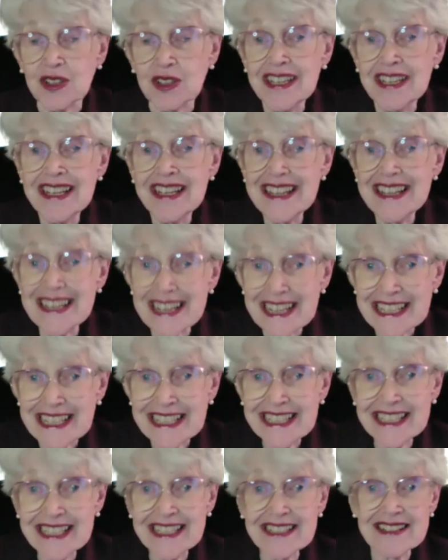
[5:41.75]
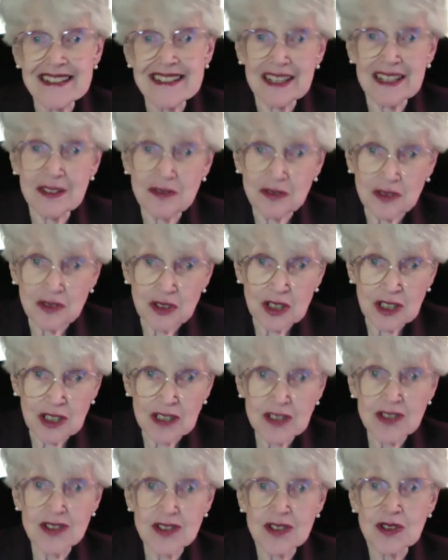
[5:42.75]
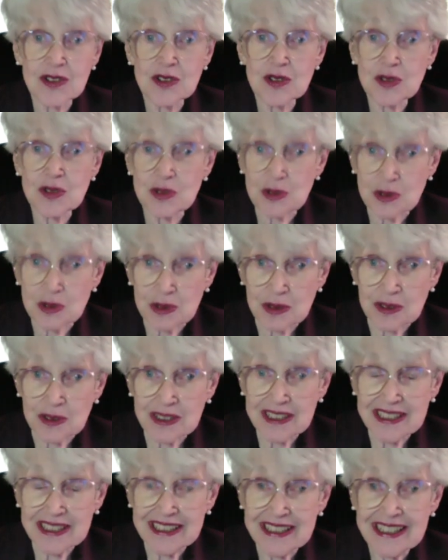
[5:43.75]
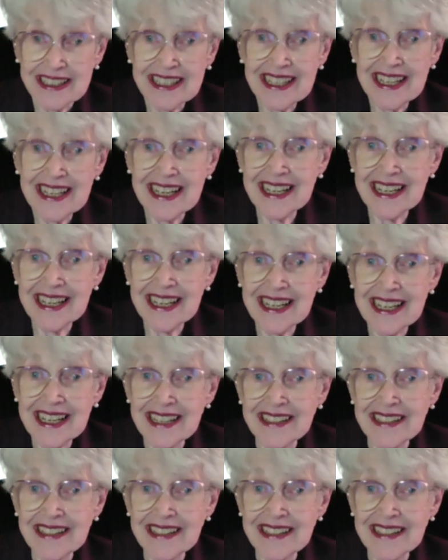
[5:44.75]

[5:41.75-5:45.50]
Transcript: That is a false story. And